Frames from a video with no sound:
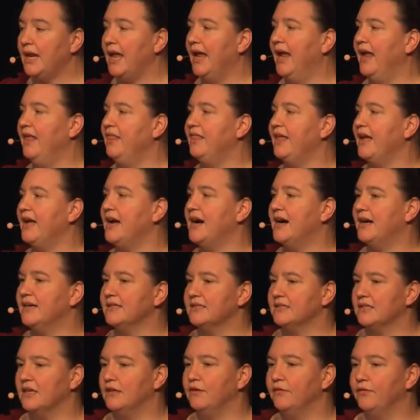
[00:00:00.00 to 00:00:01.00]
And they are
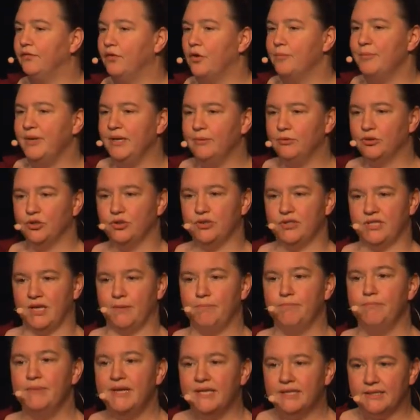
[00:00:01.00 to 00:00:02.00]
asking for people to
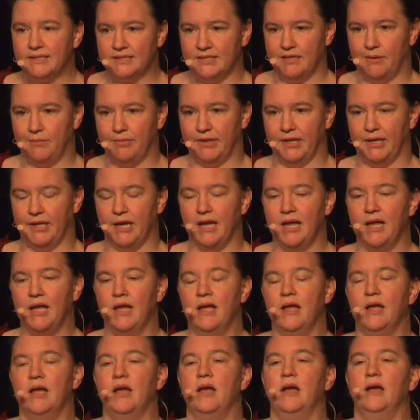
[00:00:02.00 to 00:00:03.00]
submit something.
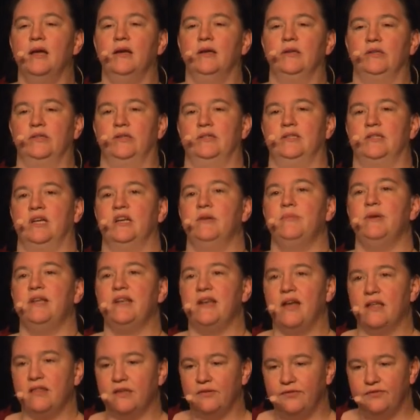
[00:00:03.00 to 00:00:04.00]
So it's going to be
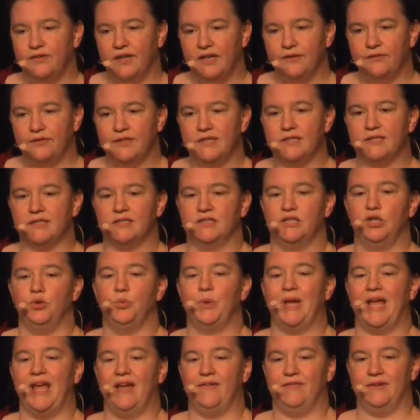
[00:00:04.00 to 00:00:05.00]
another five years till
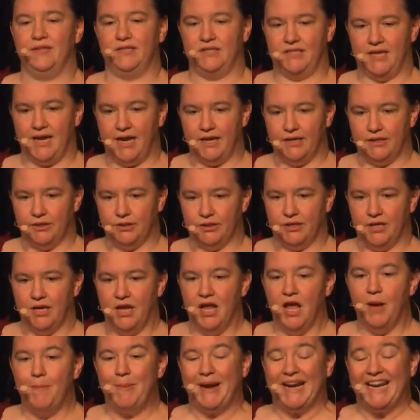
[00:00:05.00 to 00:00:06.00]
we have a standard
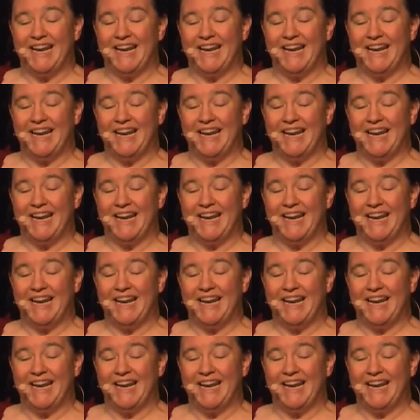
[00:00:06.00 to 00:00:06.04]
but